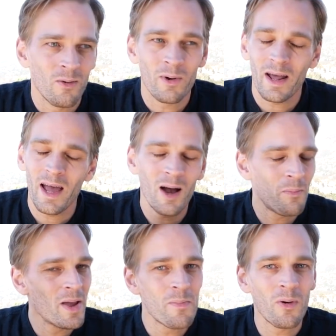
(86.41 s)
When I help
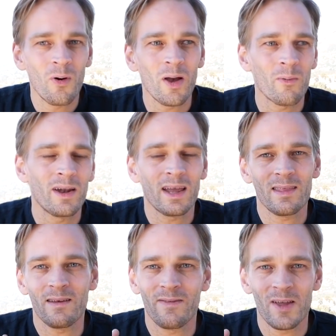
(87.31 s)
people and when I get
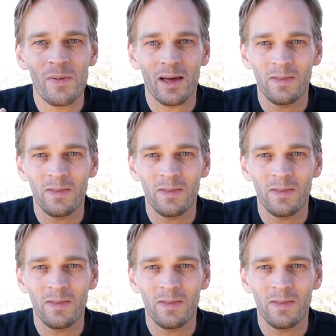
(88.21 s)
their feedback,